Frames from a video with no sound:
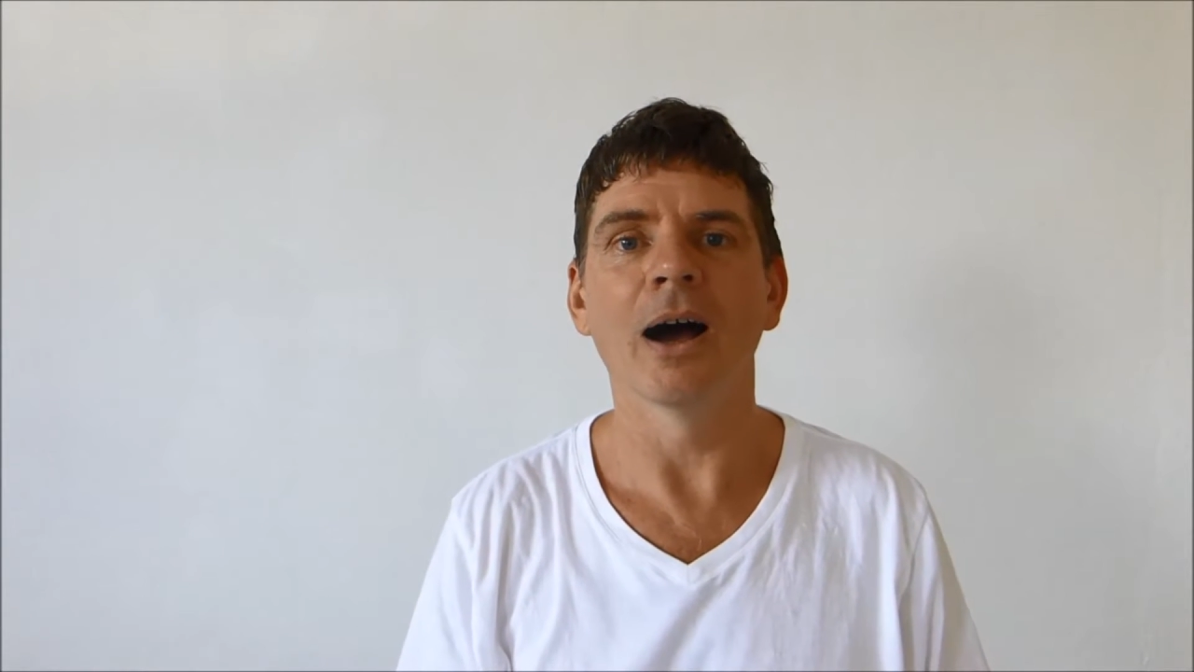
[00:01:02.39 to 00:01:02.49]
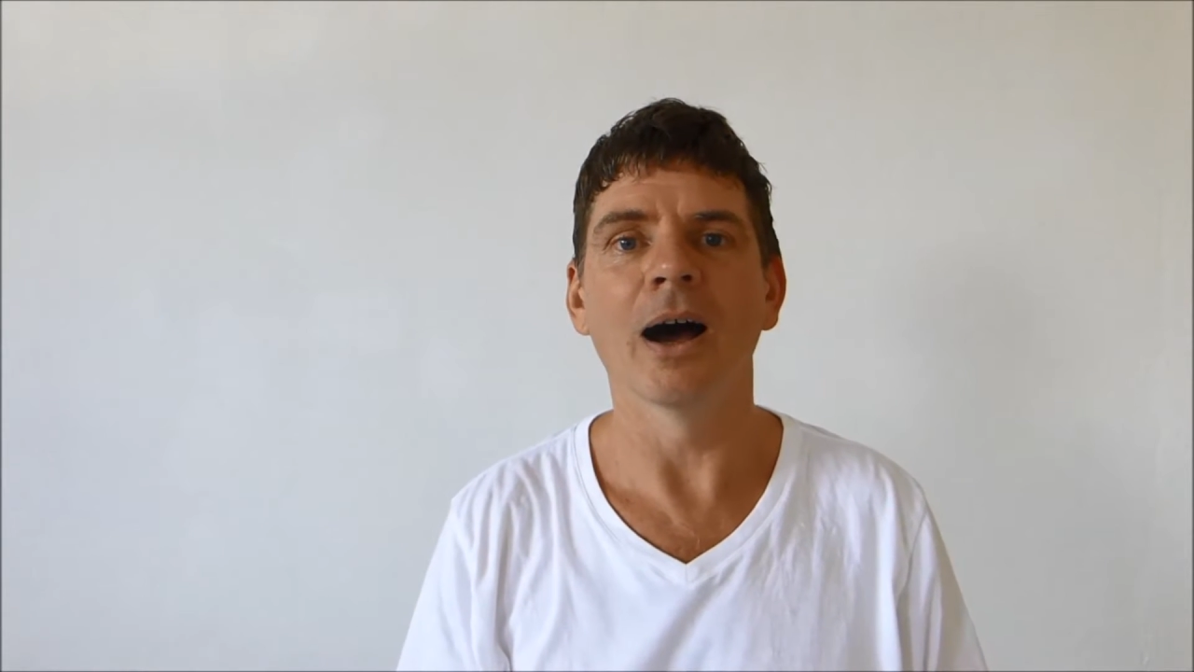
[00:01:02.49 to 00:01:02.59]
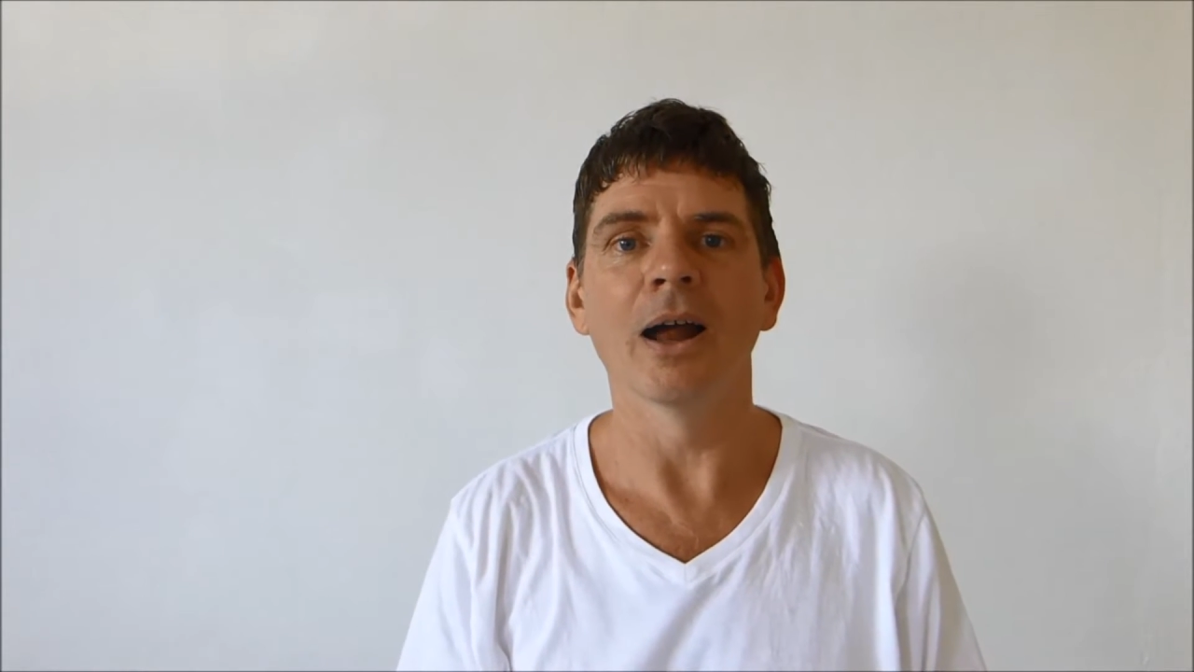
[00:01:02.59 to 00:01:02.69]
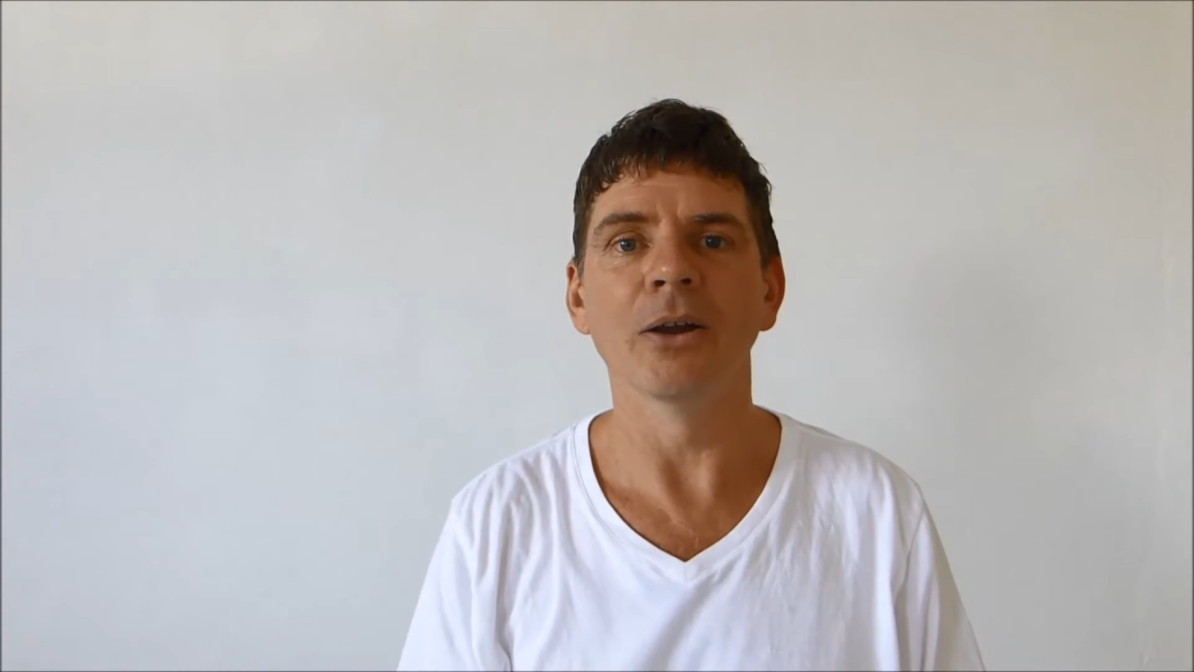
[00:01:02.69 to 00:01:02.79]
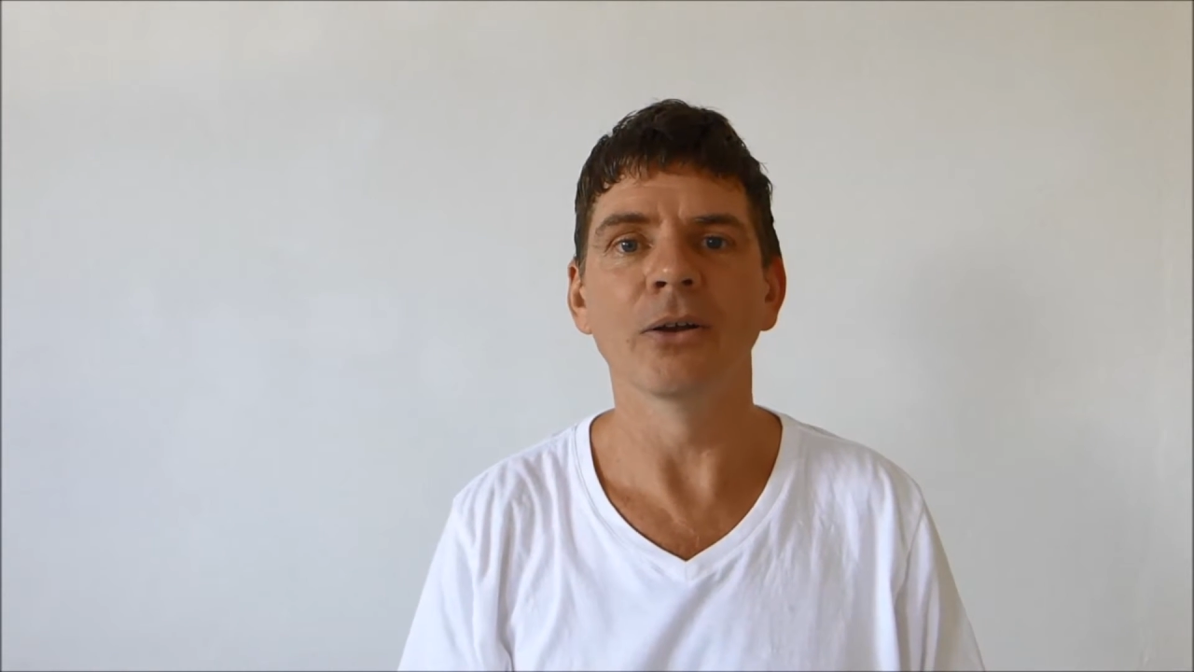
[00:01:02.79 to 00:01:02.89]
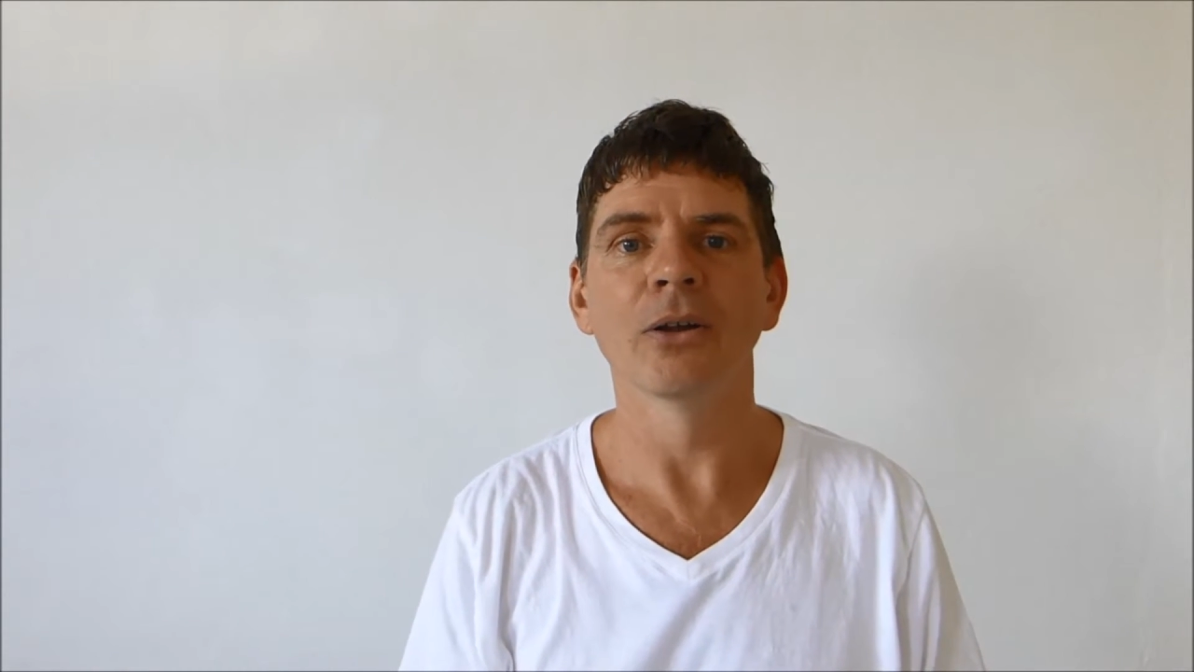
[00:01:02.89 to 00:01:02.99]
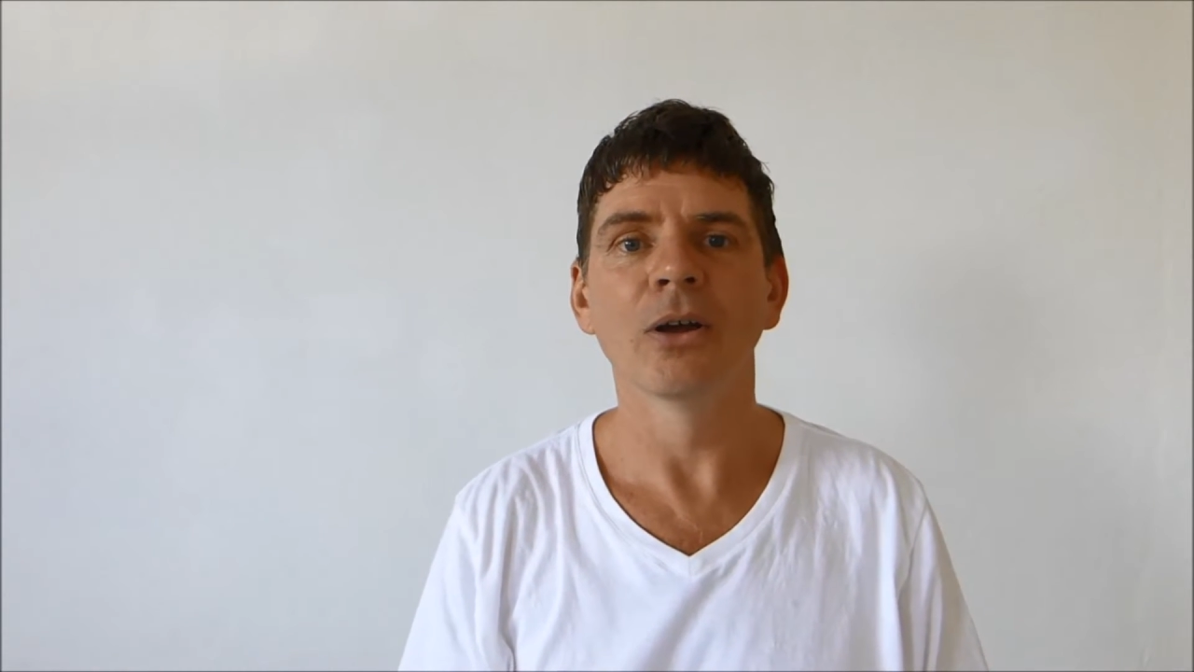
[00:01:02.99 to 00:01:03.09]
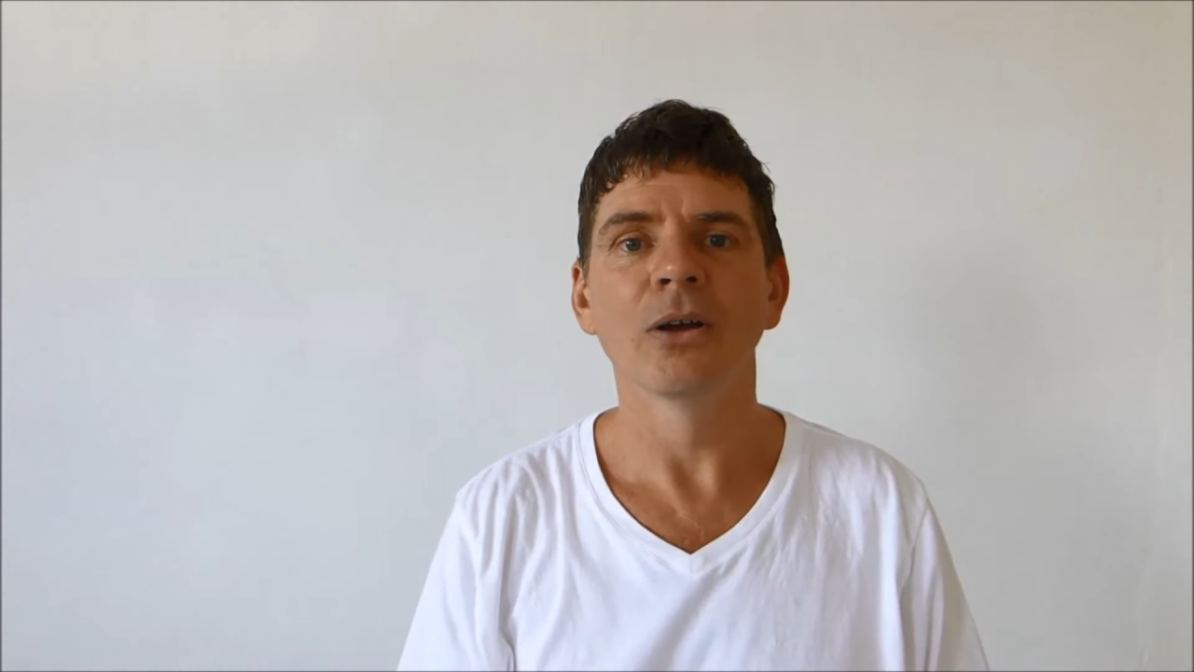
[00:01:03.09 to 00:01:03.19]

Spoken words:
And